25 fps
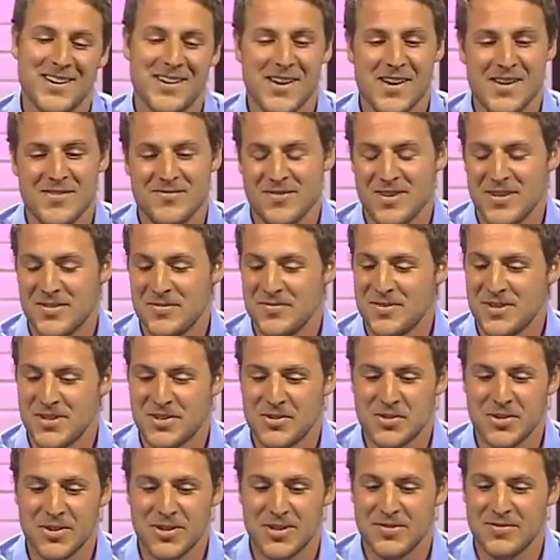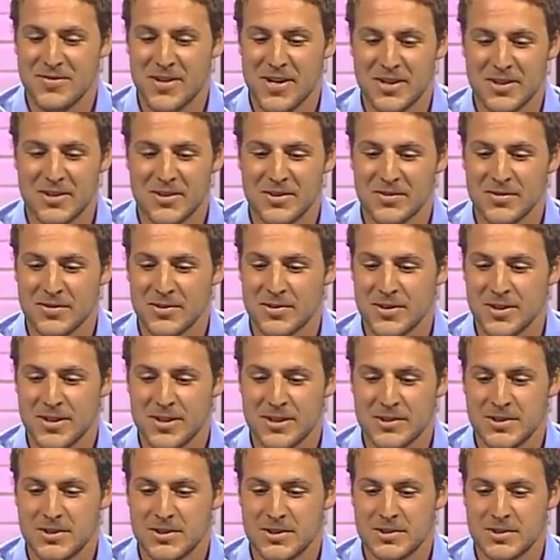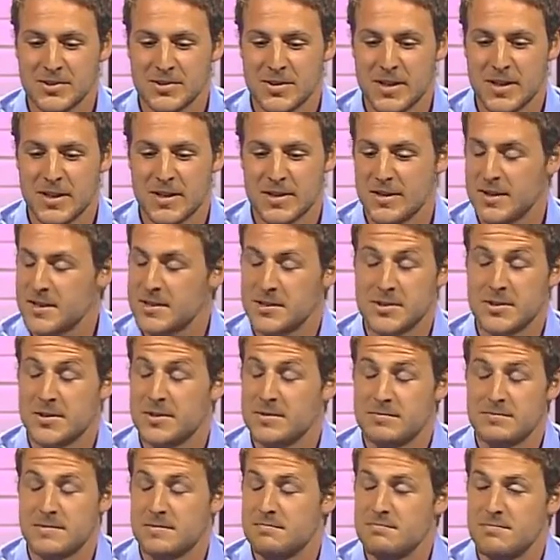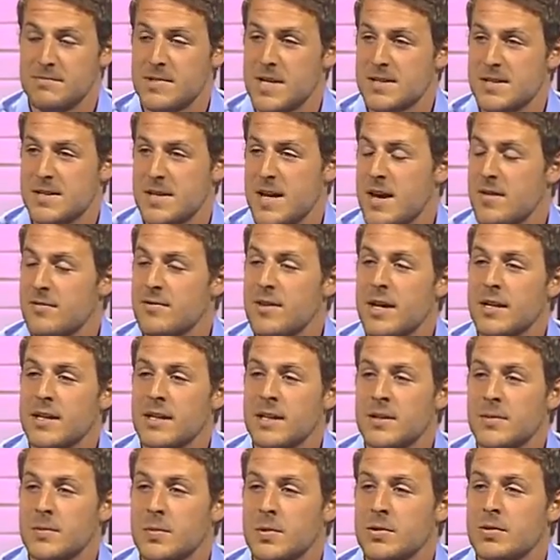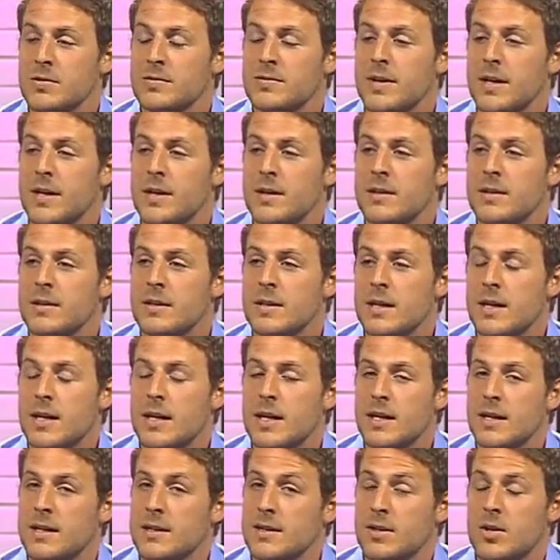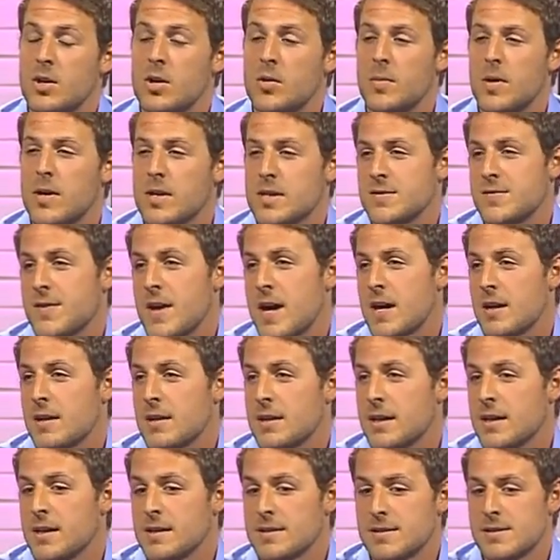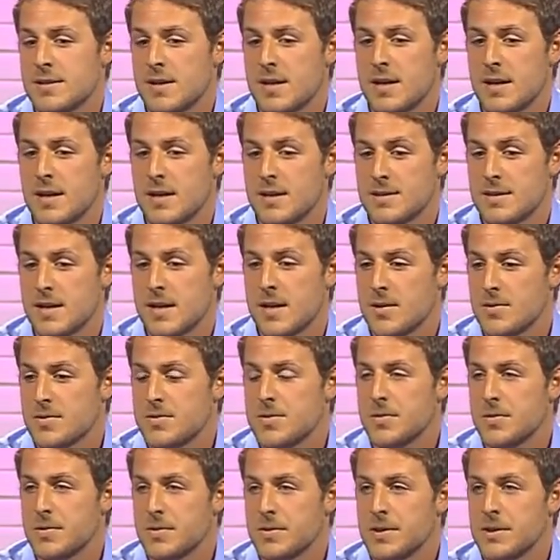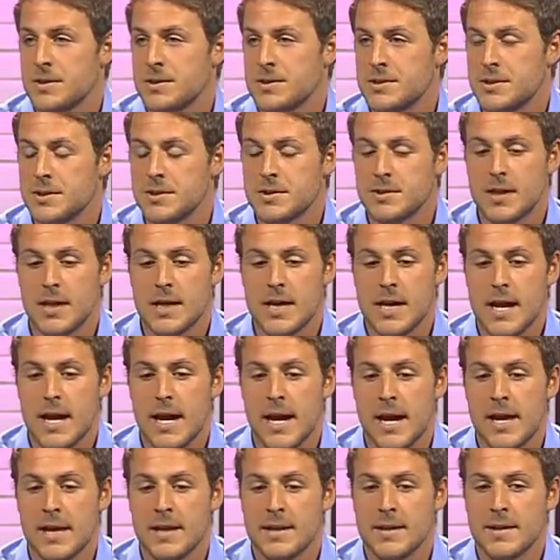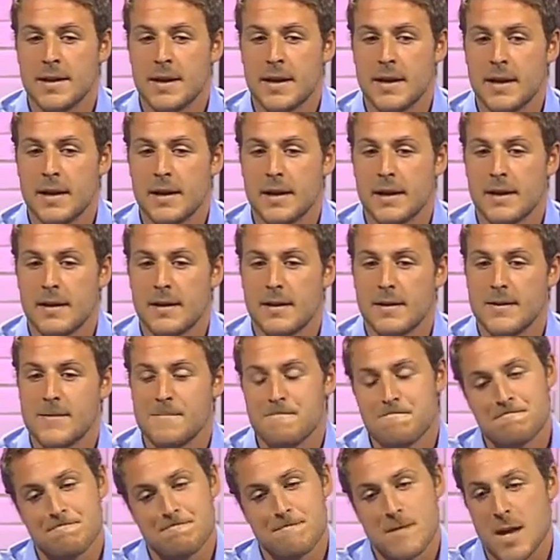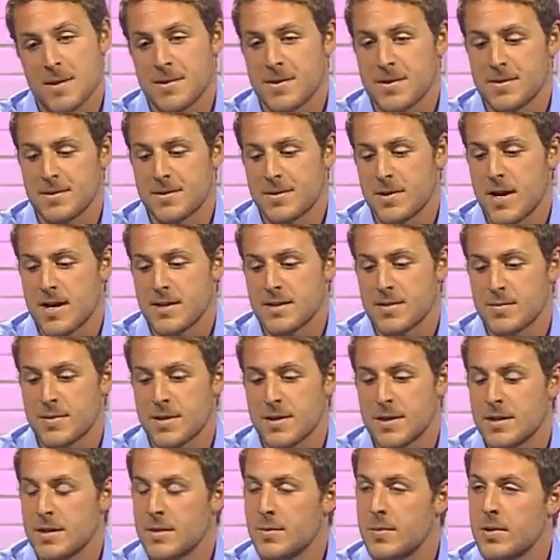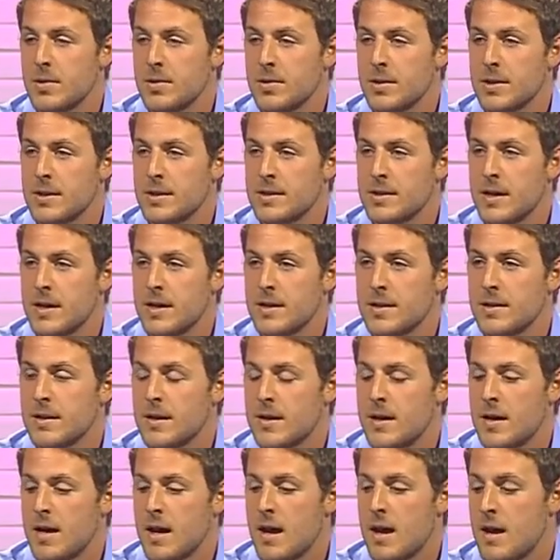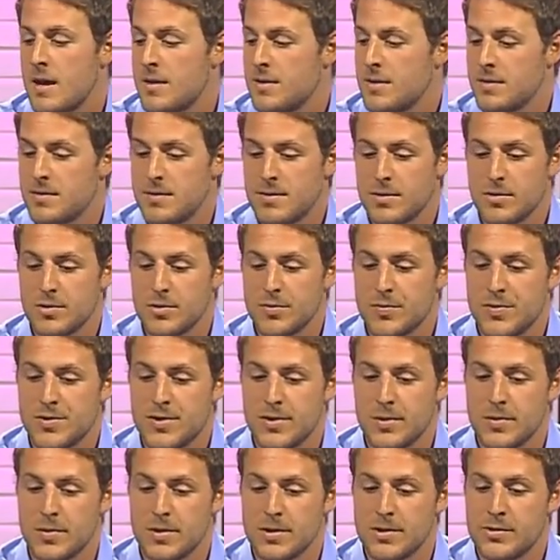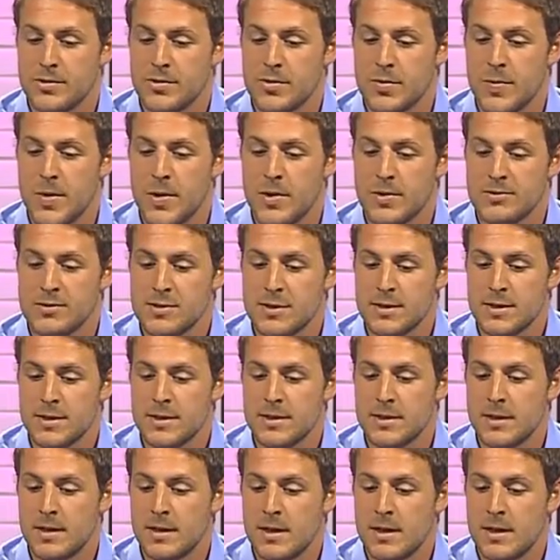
In Victoria and Vancouver, the issue doesn't have that kind of profile. In the Comox Valley, it's a household issue, and there hasn't been any polling done. The groups that work to oppose it